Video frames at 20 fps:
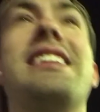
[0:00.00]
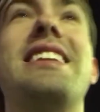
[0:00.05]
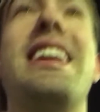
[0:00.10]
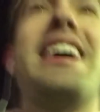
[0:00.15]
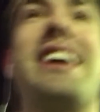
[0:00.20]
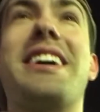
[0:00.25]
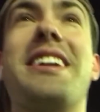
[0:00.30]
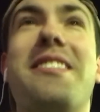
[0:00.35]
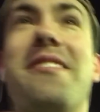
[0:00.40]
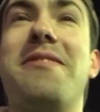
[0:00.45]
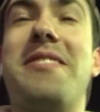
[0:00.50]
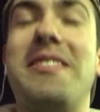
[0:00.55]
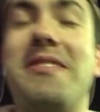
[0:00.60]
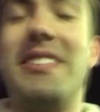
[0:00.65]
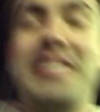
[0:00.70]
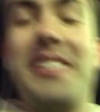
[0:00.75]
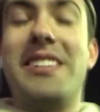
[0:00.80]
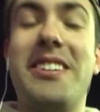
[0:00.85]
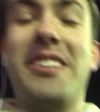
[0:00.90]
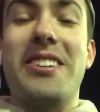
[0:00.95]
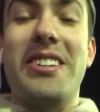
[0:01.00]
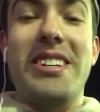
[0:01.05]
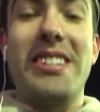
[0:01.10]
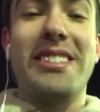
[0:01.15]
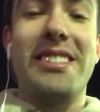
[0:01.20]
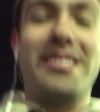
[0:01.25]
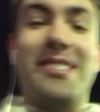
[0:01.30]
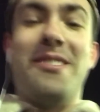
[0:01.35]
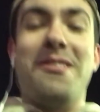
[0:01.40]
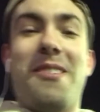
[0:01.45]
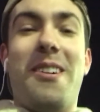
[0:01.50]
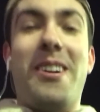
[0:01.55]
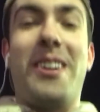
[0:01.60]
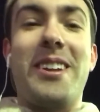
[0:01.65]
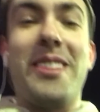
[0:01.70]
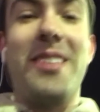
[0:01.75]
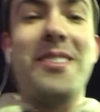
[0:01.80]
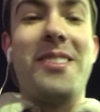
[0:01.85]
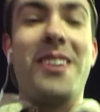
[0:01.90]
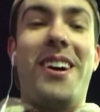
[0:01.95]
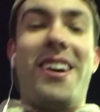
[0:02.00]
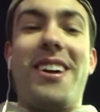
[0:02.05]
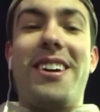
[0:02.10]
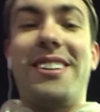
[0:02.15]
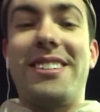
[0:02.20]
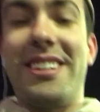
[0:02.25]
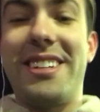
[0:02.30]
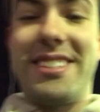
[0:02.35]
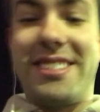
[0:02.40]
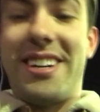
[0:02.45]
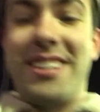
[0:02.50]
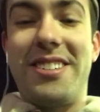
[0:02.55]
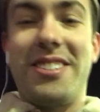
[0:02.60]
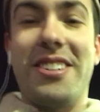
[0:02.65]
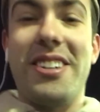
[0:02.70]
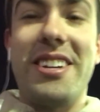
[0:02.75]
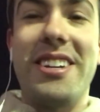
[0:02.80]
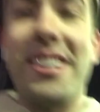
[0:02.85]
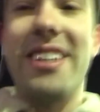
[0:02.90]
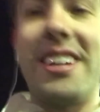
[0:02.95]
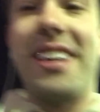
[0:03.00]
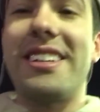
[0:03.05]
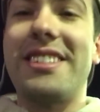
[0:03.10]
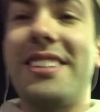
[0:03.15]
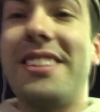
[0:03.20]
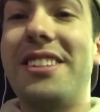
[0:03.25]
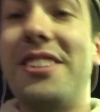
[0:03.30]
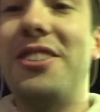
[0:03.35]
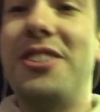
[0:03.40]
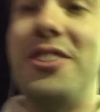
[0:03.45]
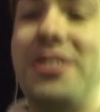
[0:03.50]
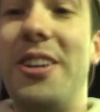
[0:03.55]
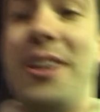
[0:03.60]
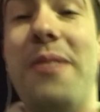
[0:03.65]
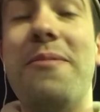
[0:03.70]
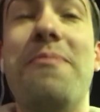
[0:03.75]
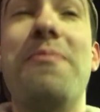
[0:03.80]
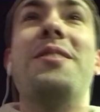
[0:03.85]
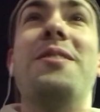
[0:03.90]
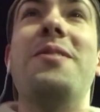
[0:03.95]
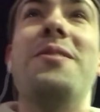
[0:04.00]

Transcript: Negative 15 degrees, walking through the Arctic tundra here to get to the gym.